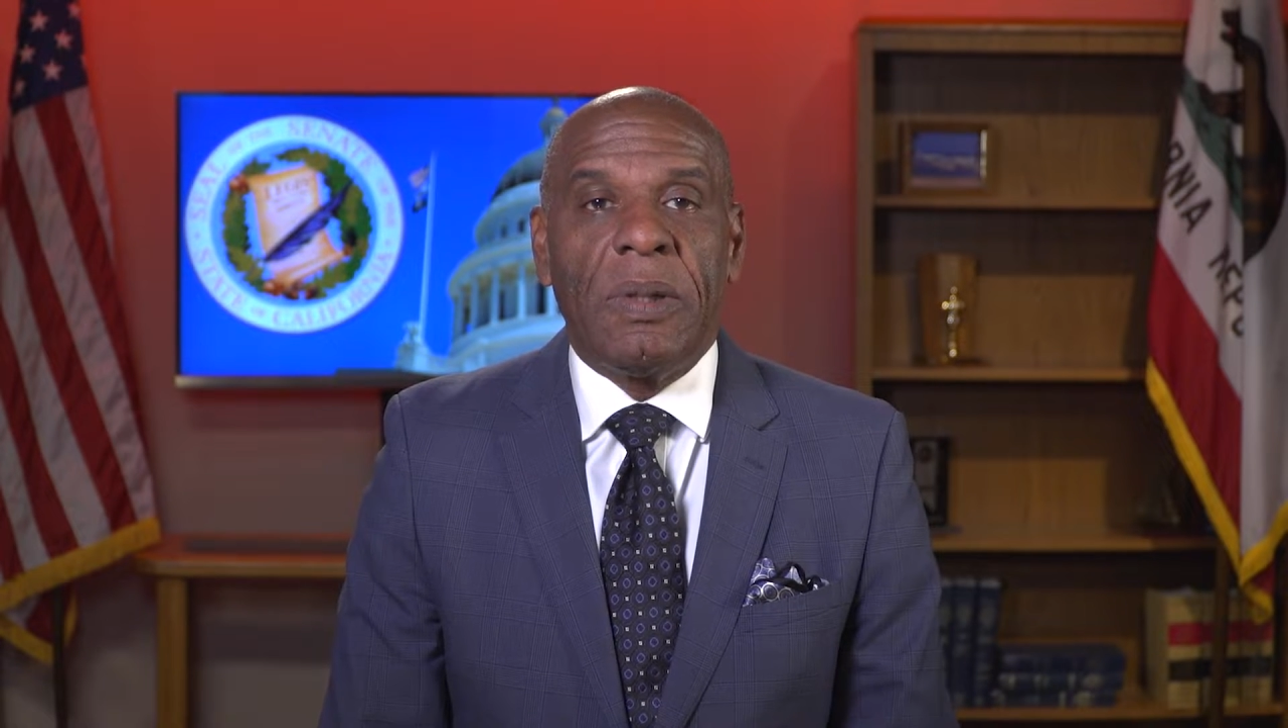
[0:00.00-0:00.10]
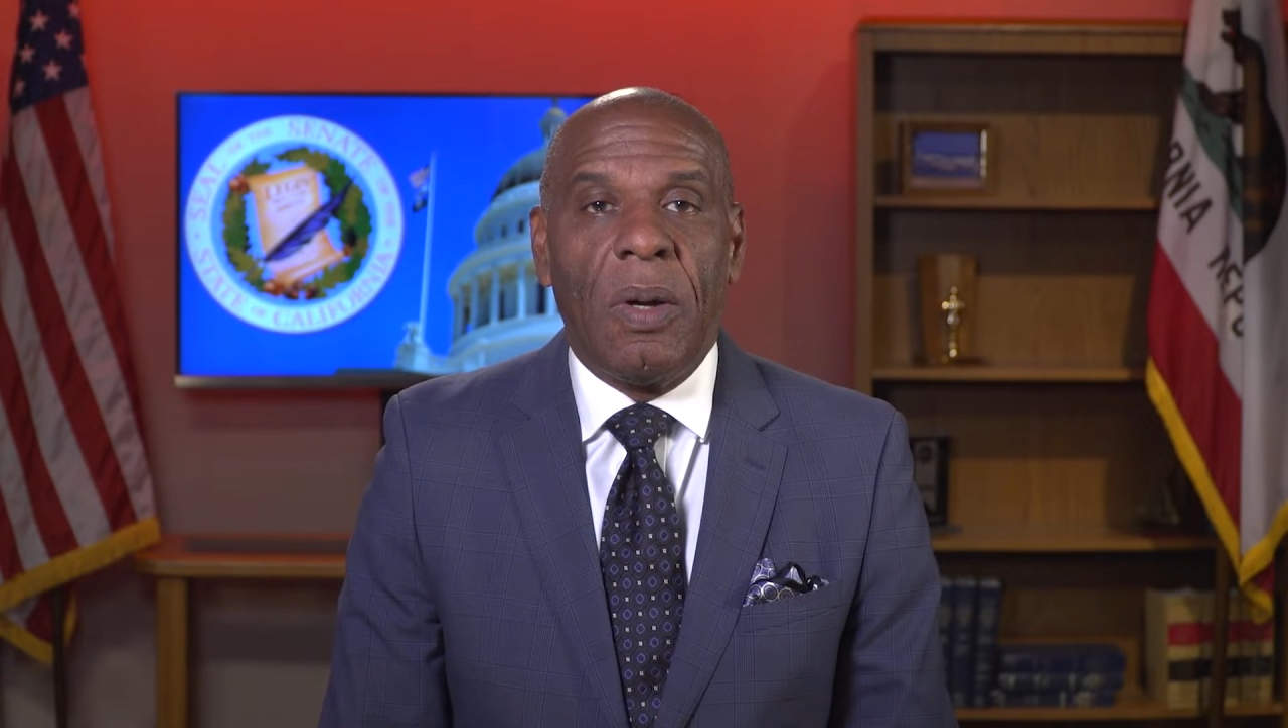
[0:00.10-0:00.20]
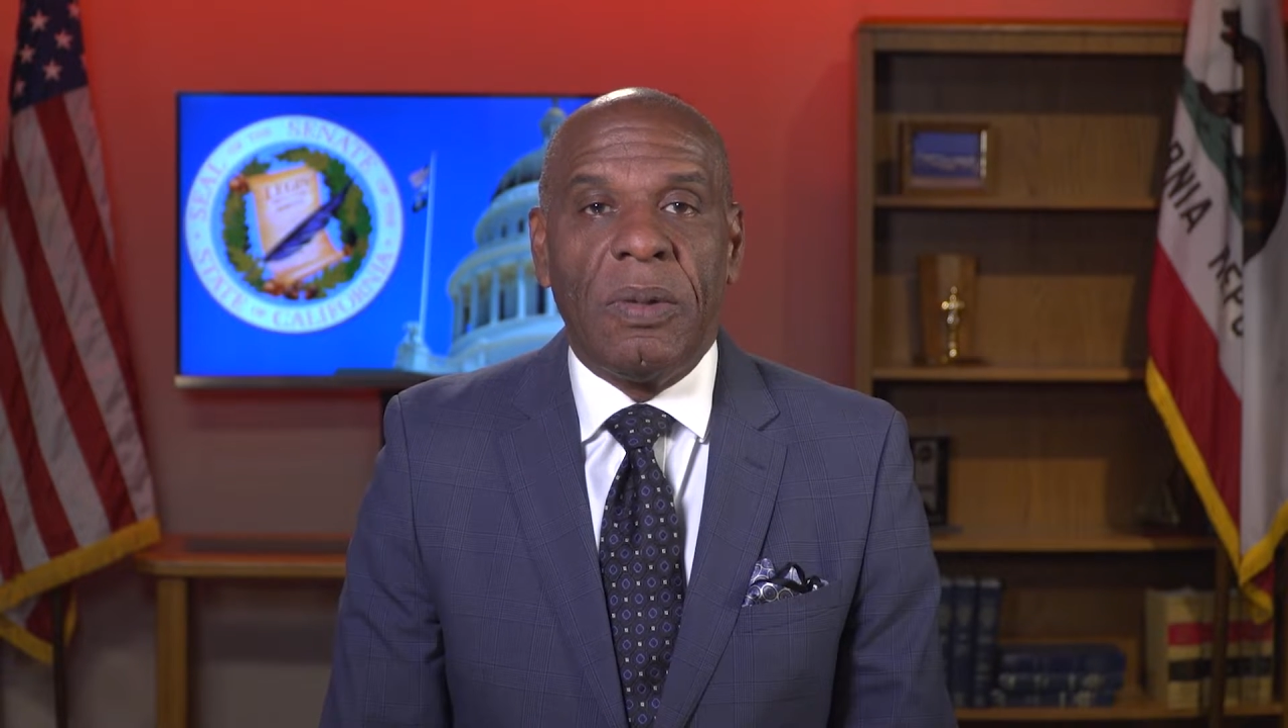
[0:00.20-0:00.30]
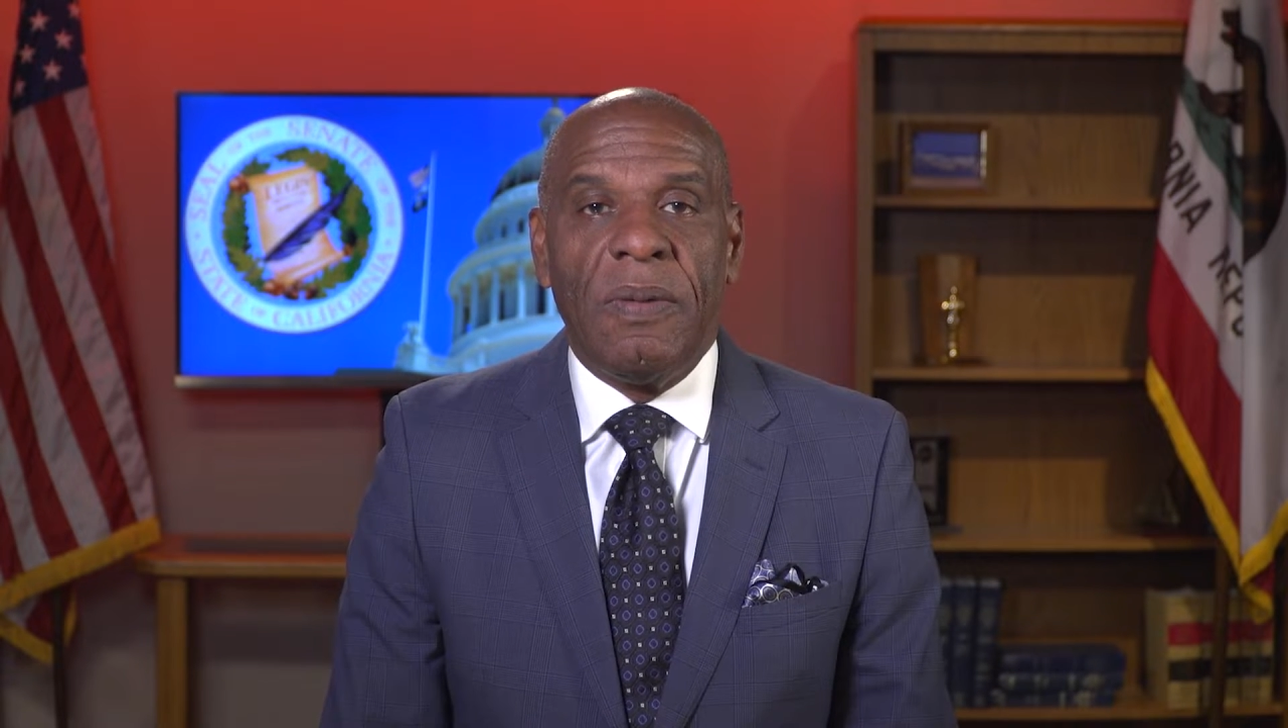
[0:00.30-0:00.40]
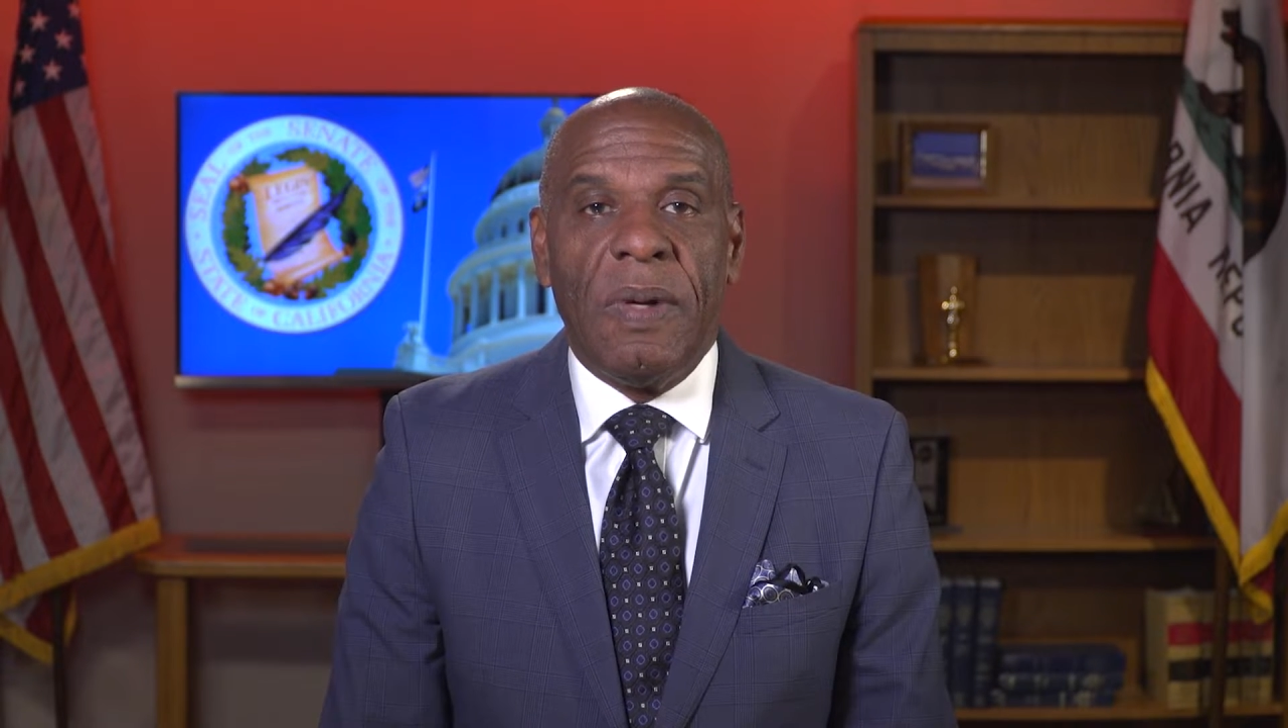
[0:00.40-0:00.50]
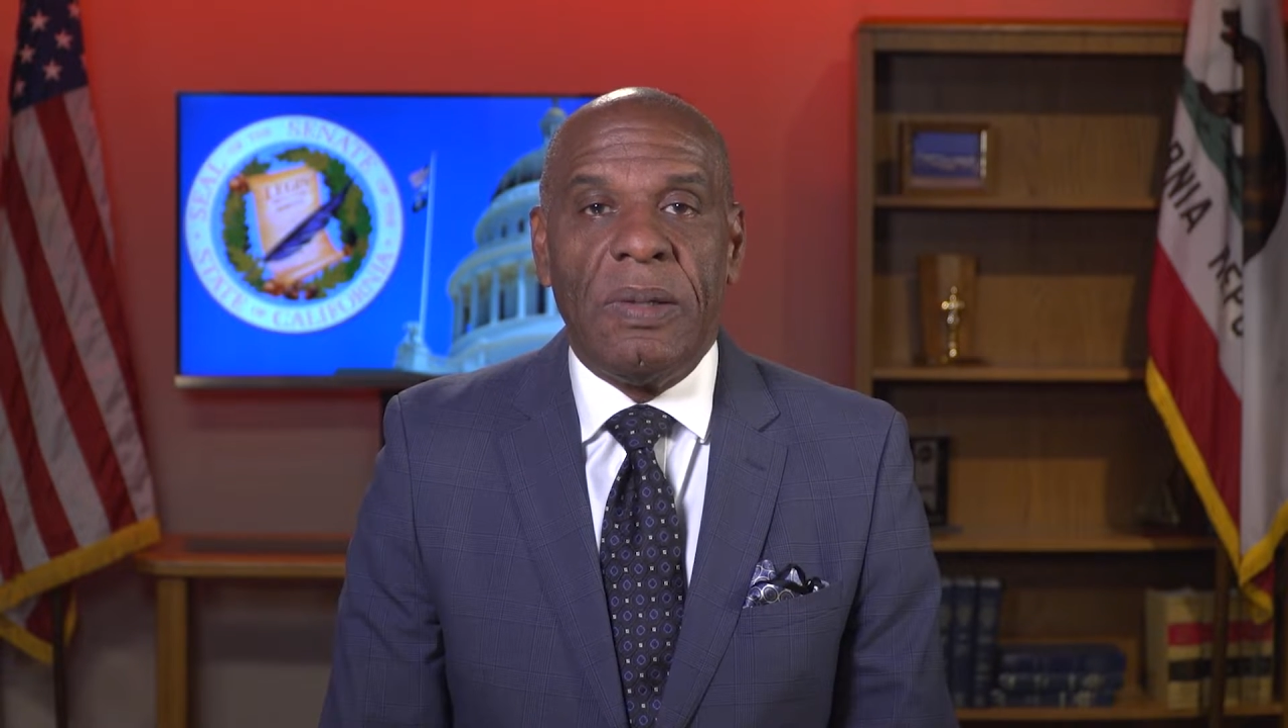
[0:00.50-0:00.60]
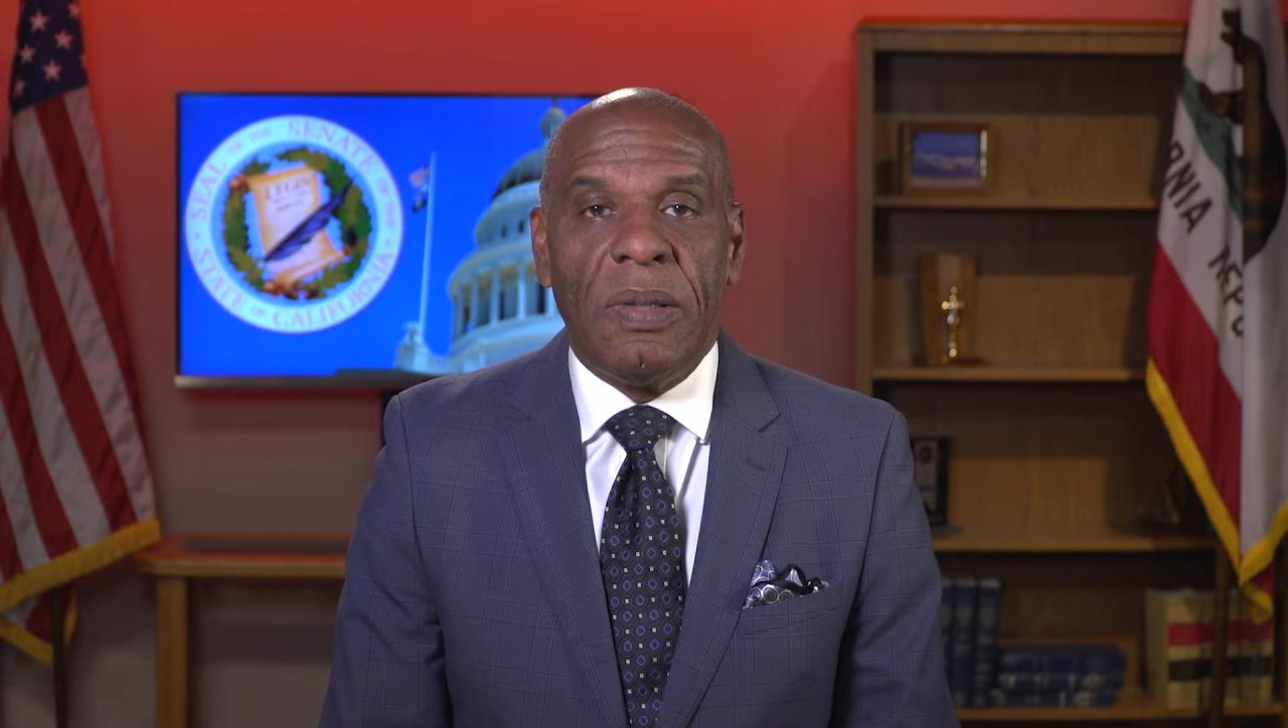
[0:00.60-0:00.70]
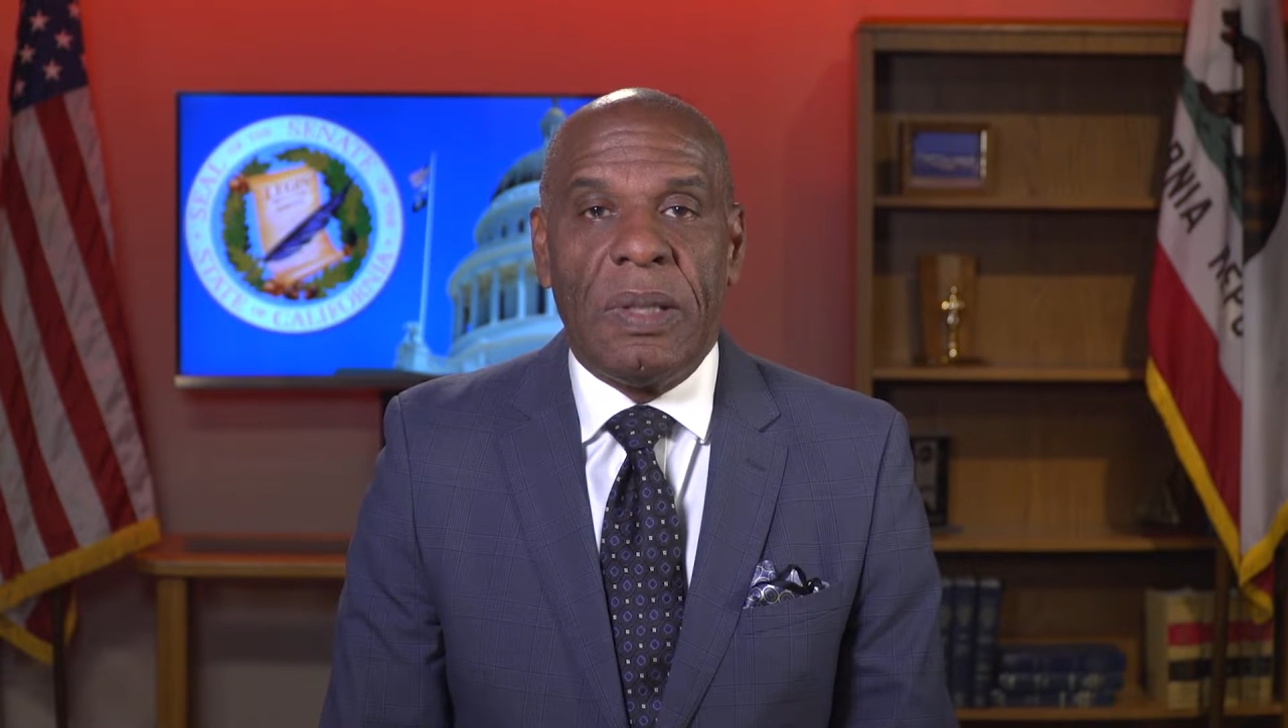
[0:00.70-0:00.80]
cultivation